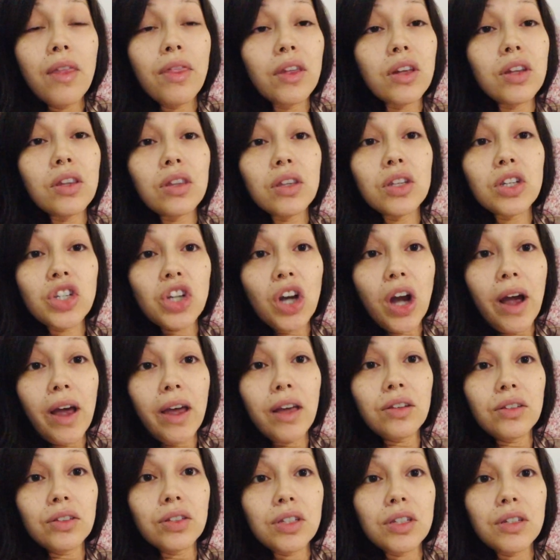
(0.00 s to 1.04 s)
than the
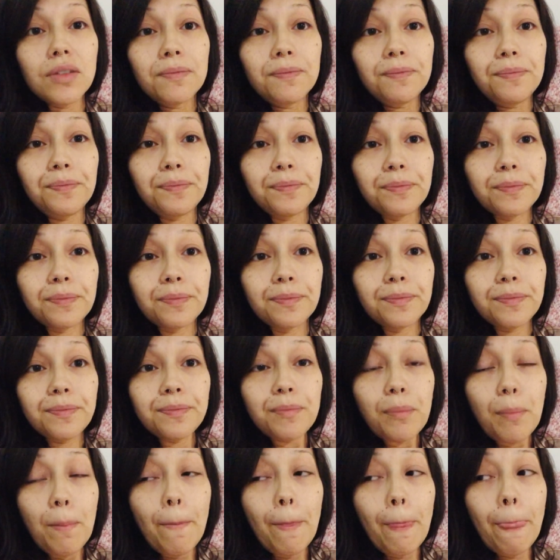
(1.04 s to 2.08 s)
child.
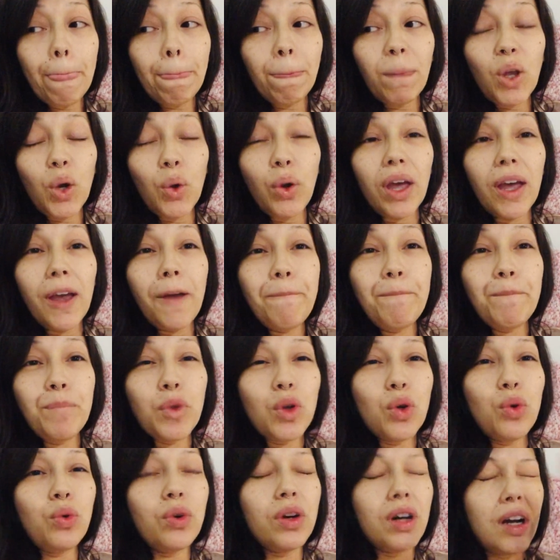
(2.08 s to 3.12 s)
Okay?
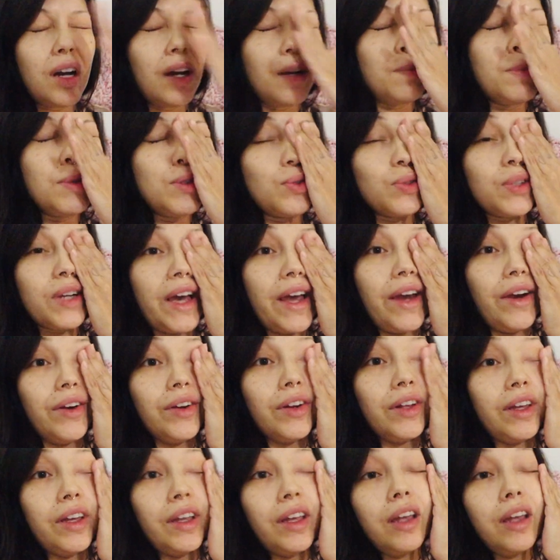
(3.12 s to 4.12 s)
Ooh, I'm so tired.